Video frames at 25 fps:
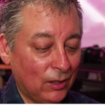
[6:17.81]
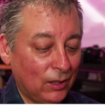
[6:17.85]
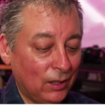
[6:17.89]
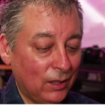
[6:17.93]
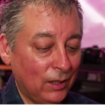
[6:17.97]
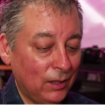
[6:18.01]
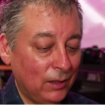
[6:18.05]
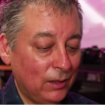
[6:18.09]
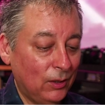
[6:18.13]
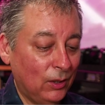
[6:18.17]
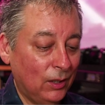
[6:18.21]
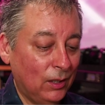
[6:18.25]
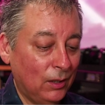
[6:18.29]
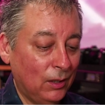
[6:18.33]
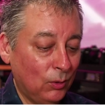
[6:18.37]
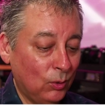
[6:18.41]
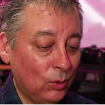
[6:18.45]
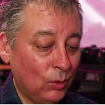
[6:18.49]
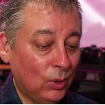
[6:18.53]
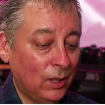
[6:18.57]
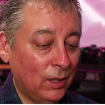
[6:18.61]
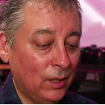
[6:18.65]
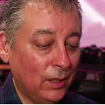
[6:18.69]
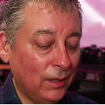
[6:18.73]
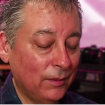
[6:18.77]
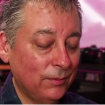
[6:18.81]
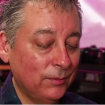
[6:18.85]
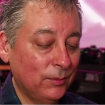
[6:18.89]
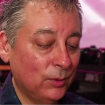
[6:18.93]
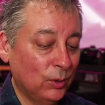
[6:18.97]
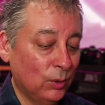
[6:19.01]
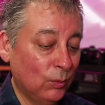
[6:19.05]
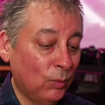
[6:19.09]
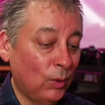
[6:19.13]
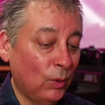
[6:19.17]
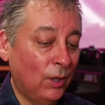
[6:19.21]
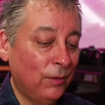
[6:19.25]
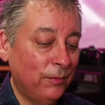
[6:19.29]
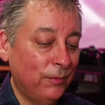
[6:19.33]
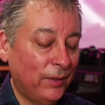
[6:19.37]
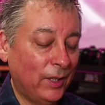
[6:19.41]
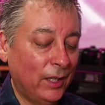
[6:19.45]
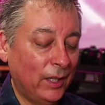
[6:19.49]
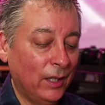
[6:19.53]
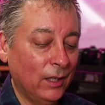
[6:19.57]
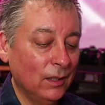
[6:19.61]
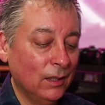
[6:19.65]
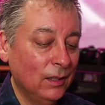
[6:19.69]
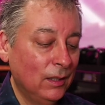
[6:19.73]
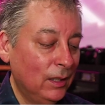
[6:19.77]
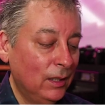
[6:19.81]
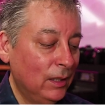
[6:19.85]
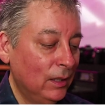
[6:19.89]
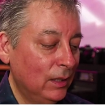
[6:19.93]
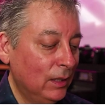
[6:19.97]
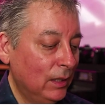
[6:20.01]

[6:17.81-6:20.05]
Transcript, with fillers: O R F or RAW file.